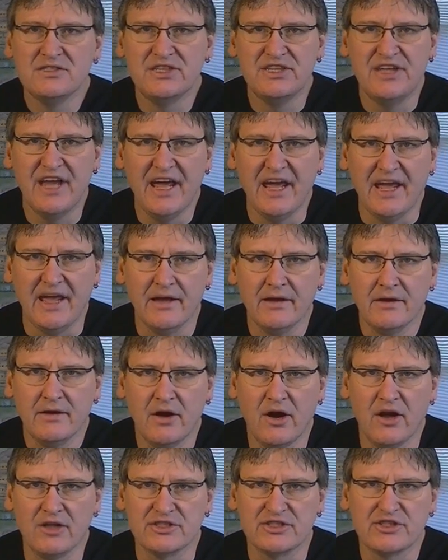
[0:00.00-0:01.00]
Today
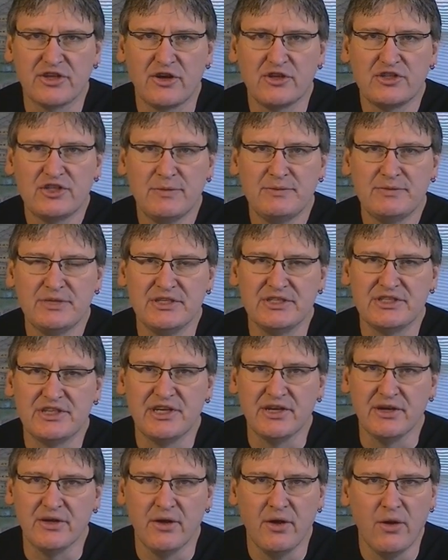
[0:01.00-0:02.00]
on Starships and
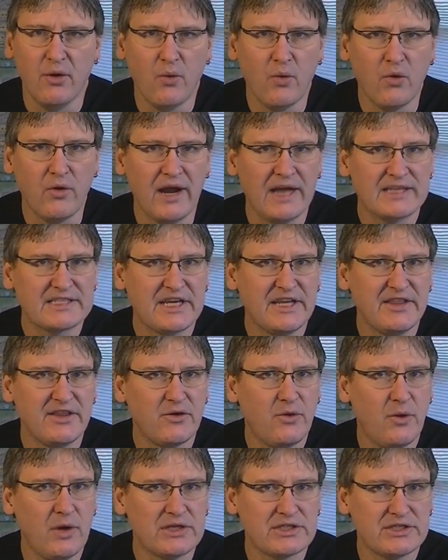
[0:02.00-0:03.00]
Steel, we're asking
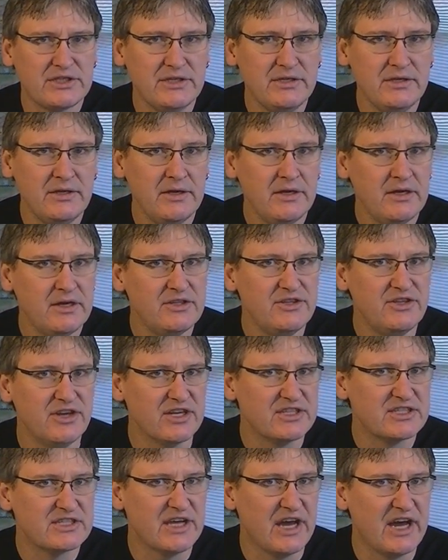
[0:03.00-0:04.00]
the question,
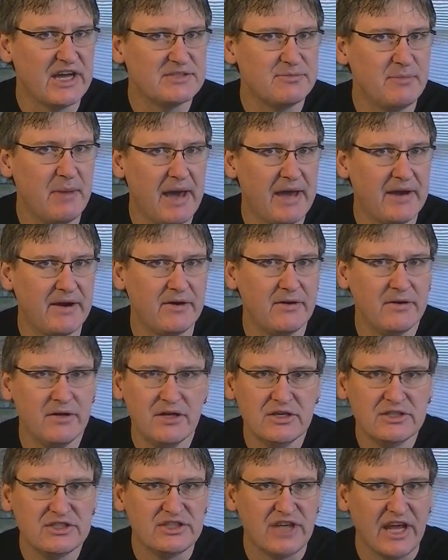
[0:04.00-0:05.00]
does size matter?
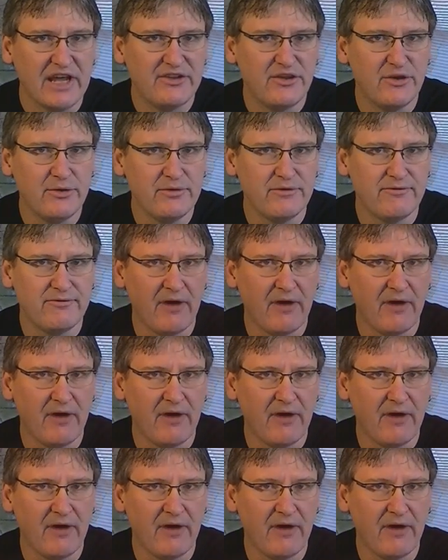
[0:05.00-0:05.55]
Stay tuned to